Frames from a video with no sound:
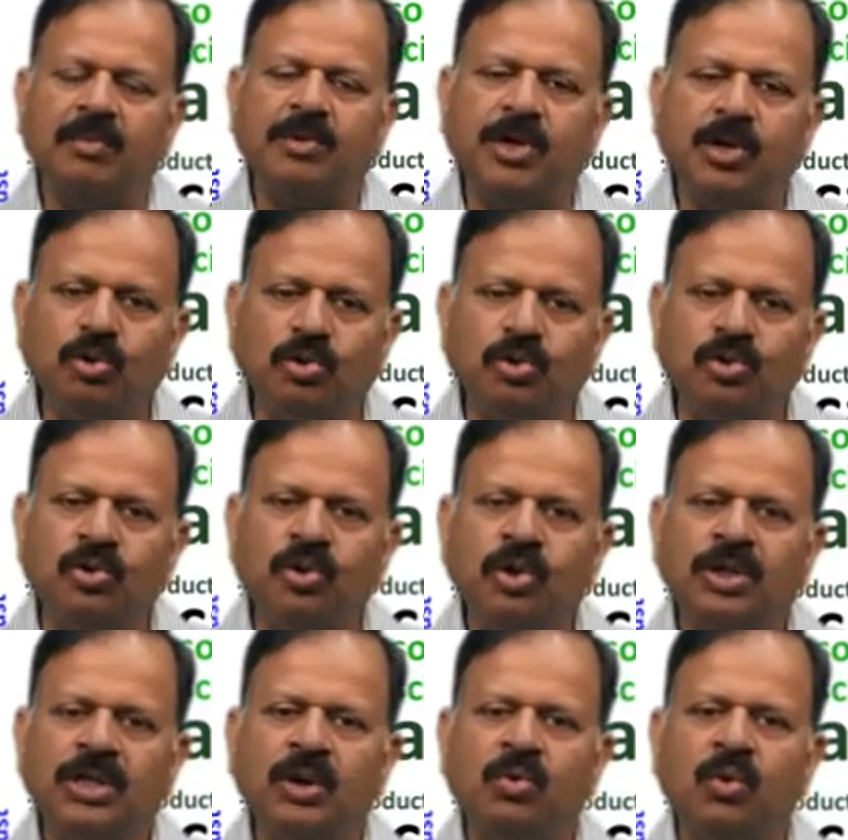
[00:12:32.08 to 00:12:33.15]
due to
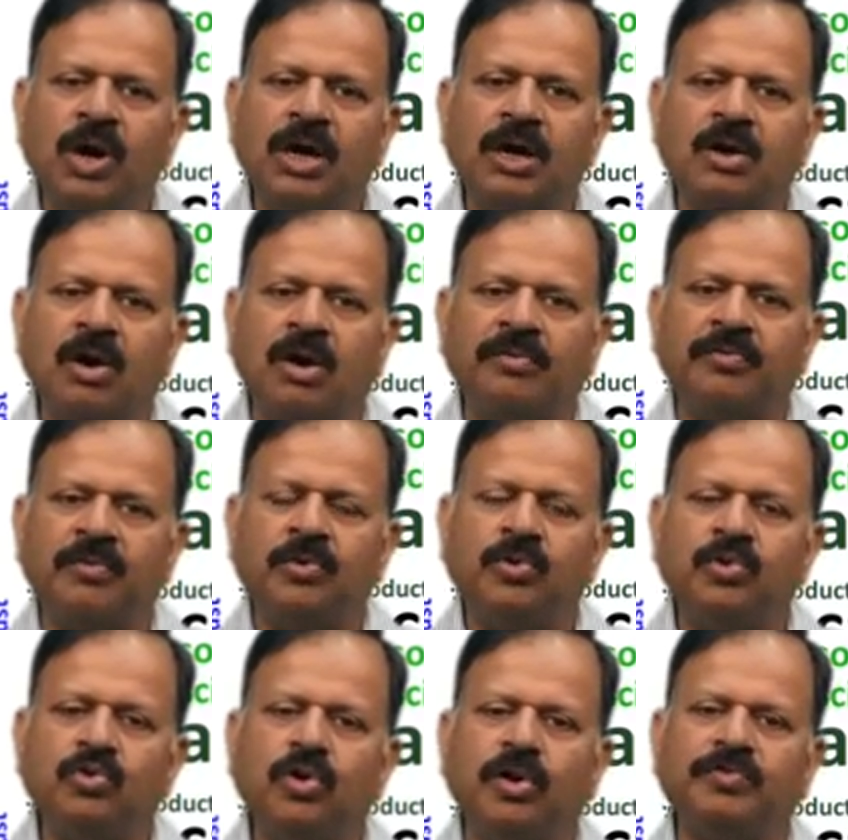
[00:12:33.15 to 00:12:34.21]
the work of
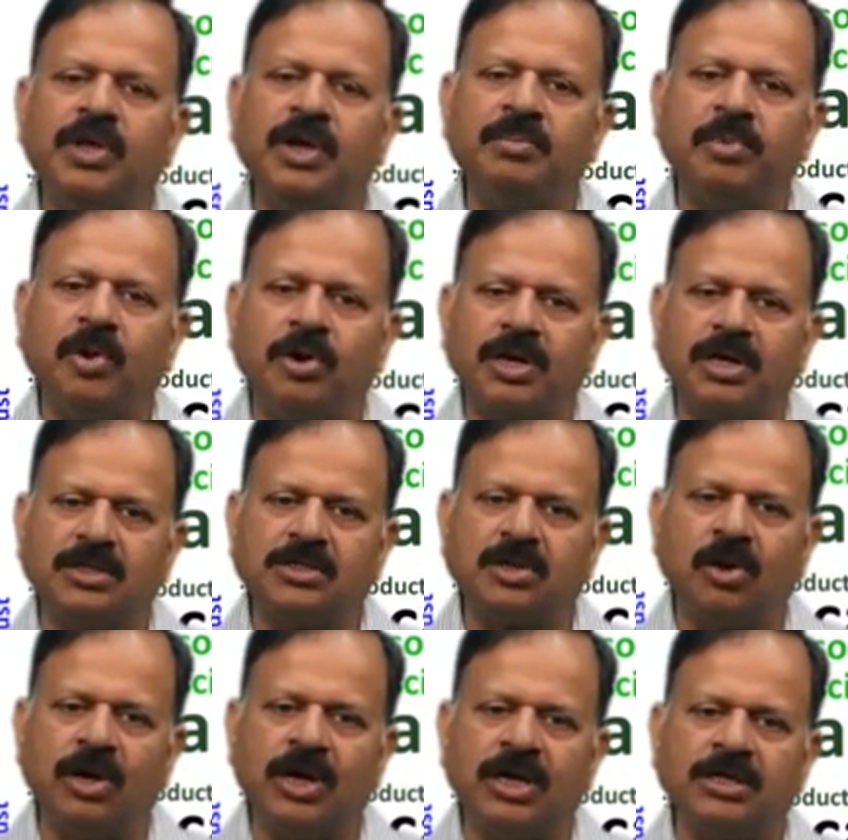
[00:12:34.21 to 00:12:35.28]
two of the important
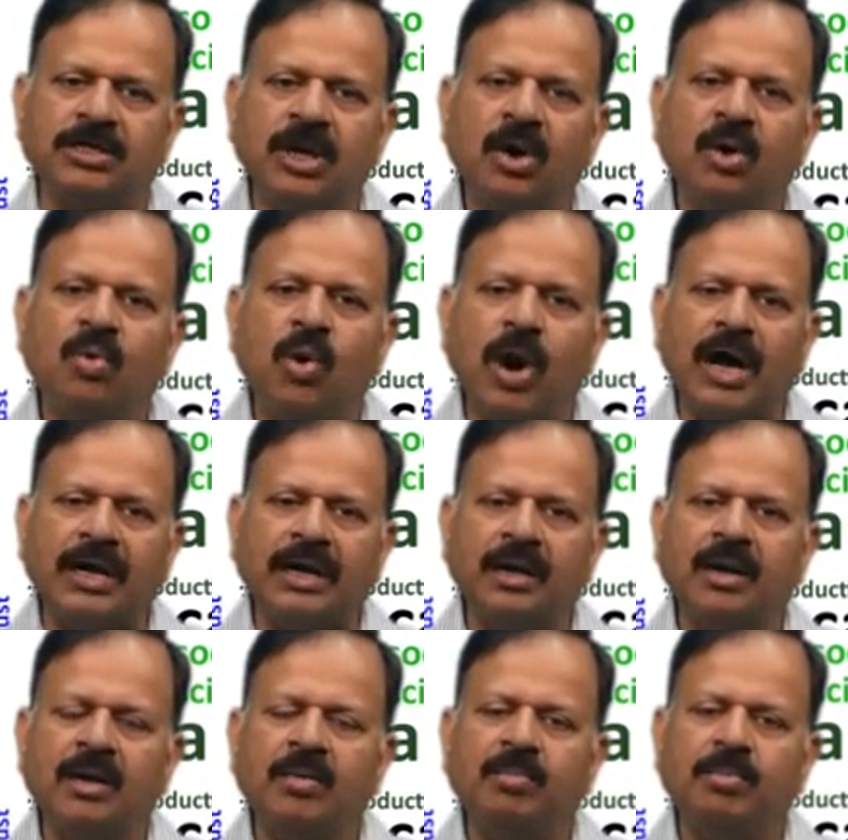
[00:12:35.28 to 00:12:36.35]
scholars, one
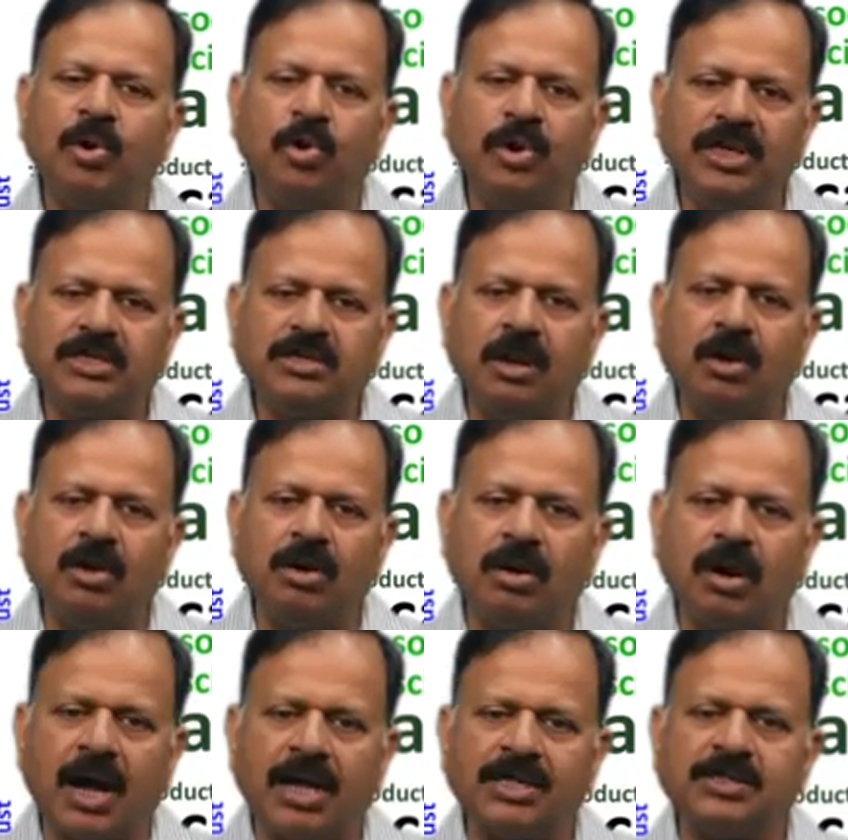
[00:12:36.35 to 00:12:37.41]
Bronislaw
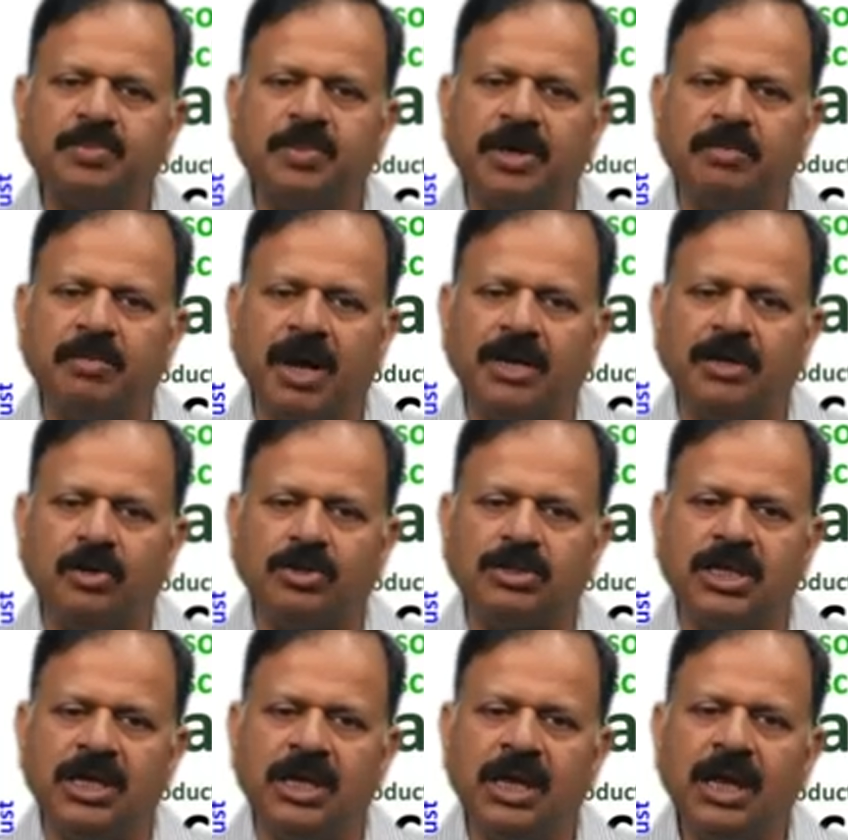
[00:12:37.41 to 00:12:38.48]
Kasper
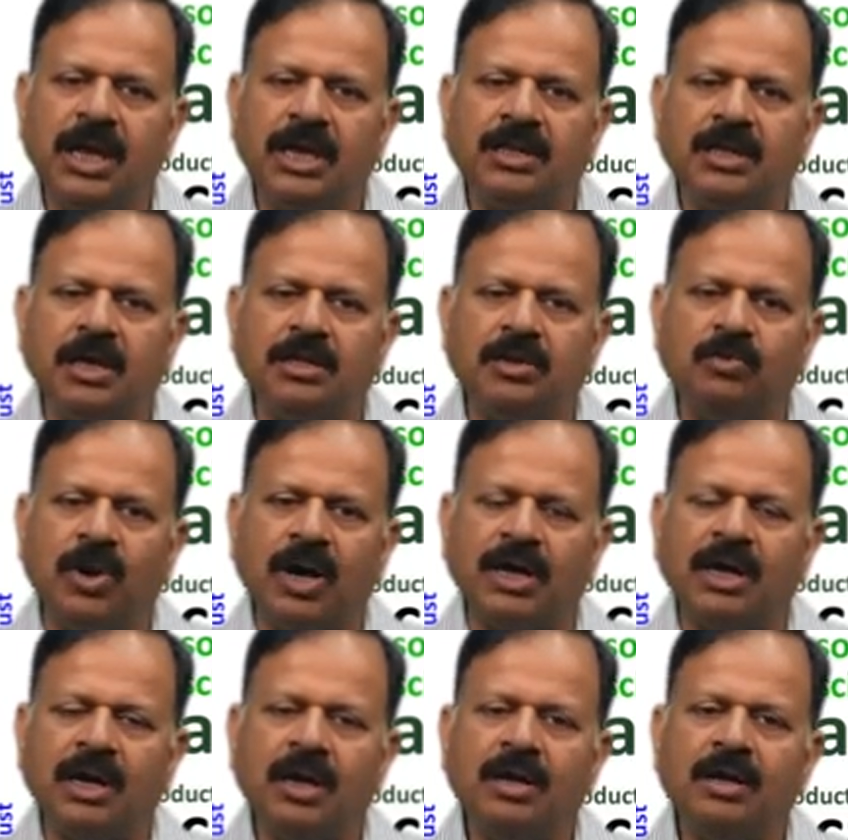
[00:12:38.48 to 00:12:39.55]
Malinowski and the other
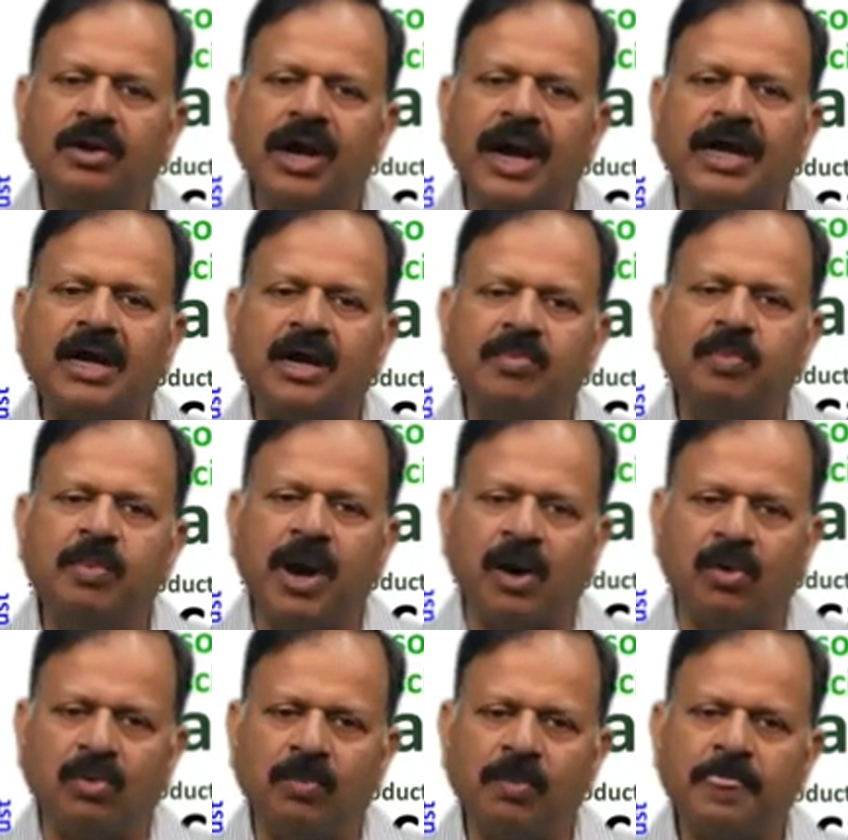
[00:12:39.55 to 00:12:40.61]
one Radcliffe
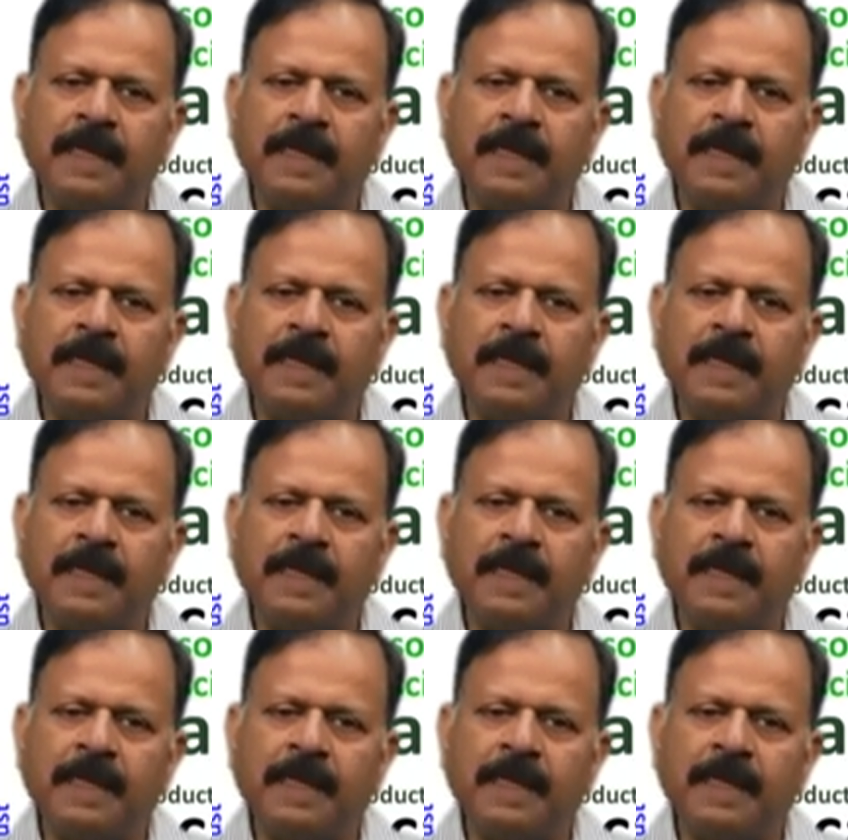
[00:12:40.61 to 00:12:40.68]
Brown.